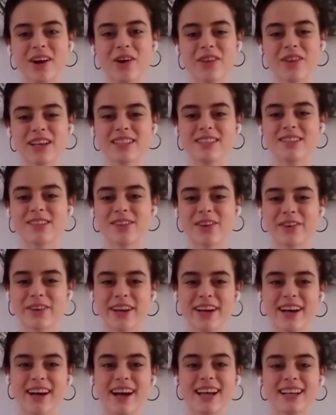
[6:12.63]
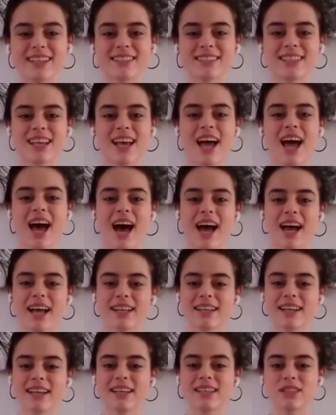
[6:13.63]
Oh, that's so nice.
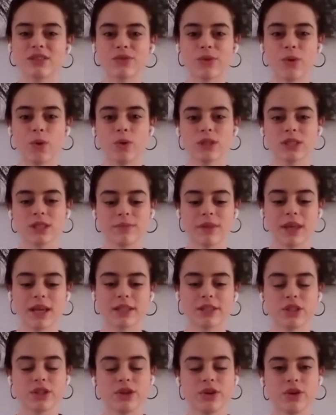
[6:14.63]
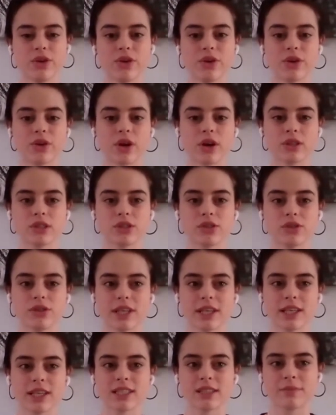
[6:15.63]
And it's awesome that you got to
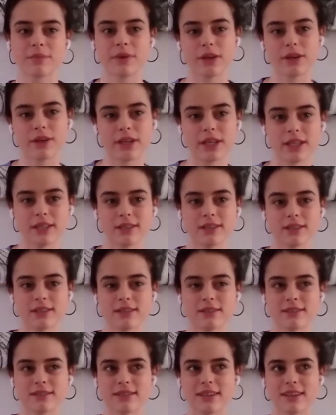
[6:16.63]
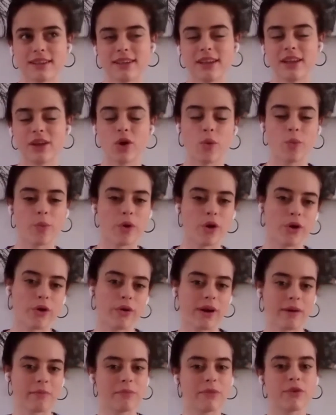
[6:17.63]
experience your
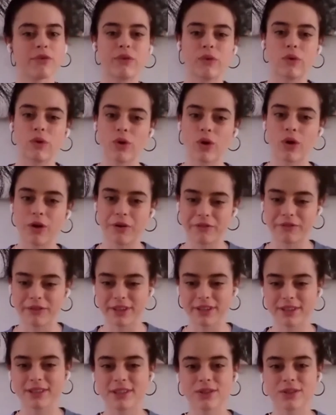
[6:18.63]
program before COVID.